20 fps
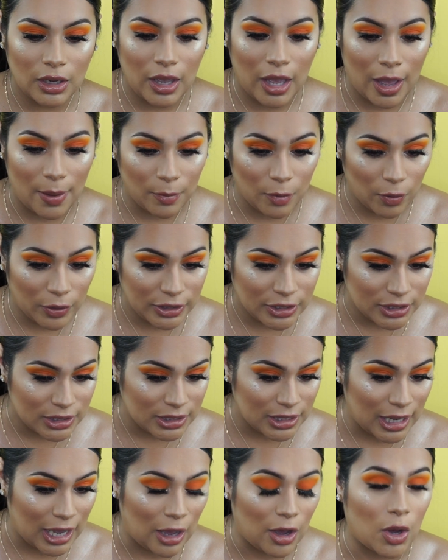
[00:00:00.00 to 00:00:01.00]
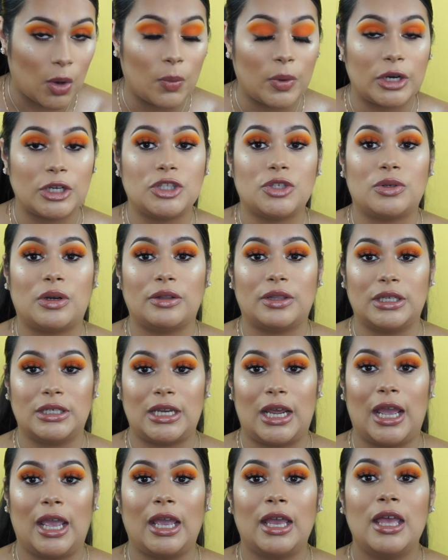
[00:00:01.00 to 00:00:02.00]
I'm going to see how it wears throughout the
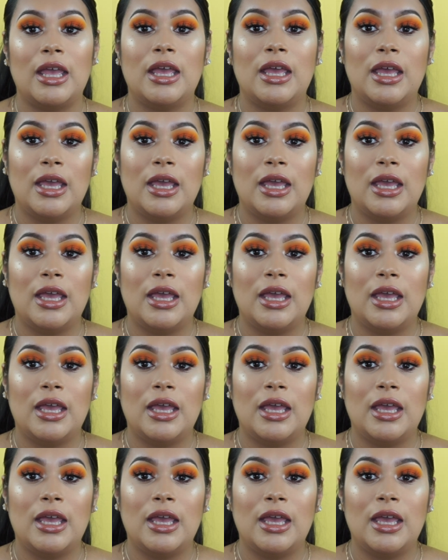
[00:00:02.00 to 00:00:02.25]
day.